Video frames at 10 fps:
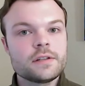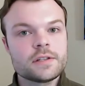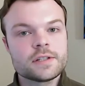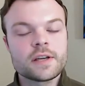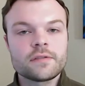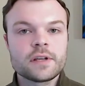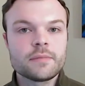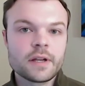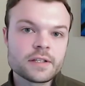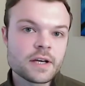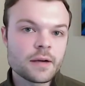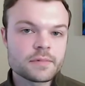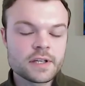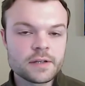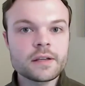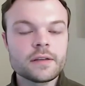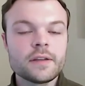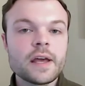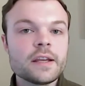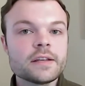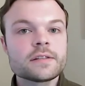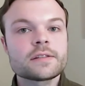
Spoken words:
She's definitely in my top 10, and that is